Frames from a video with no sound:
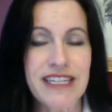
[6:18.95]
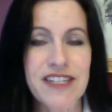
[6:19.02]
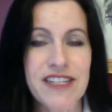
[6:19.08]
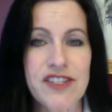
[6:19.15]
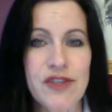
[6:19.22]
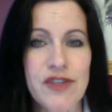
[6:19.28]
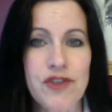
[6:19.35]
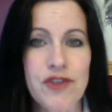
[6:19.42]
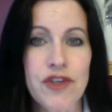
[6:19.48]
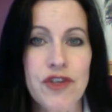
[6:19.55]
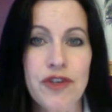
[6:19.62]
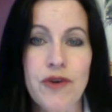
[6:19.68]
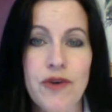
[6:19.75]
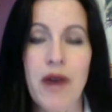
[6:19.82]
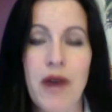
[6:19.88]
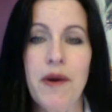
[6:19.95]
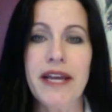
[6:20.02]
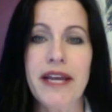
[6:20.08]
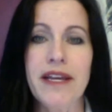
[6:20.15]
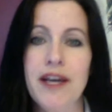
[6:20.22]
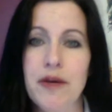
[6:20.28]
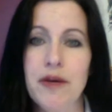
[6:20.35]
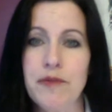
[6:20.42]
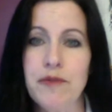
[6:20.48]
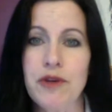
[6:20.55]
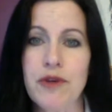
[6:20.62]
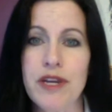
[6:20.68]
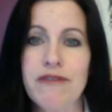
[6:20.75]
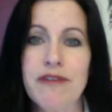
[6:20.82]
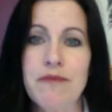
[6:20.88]
is to show you how I can help you
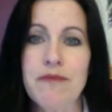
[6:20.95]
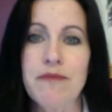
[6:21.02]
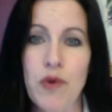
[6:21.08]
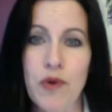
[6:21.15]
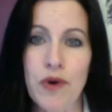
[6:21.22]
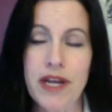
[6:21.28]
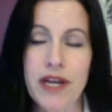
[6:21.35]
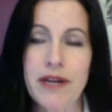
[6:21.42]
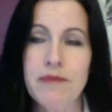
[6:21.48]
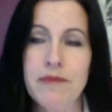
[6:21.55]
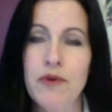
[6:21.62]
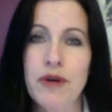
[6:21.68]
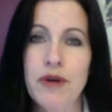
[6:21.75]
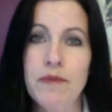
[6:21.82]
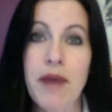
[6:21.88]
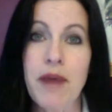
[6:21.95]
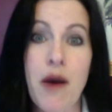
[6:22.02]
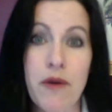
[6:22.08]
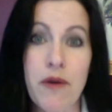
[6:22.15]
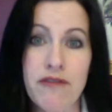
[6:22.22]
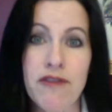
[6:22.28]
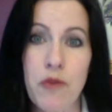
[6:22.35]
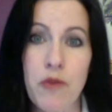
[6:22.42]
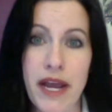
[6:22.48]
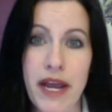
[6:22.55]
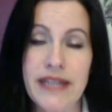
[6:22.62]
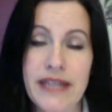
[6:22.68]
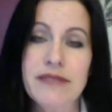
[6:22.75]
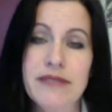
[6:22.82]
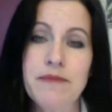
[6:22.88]
even more in a more powerful
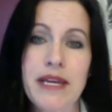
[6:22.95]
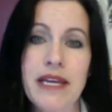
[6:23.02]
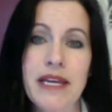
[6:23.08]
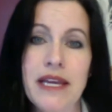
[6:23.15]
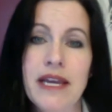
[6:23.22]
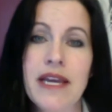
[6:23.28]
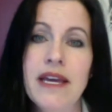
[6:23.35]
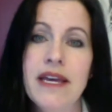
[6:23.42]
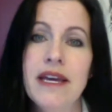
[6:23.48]
way to be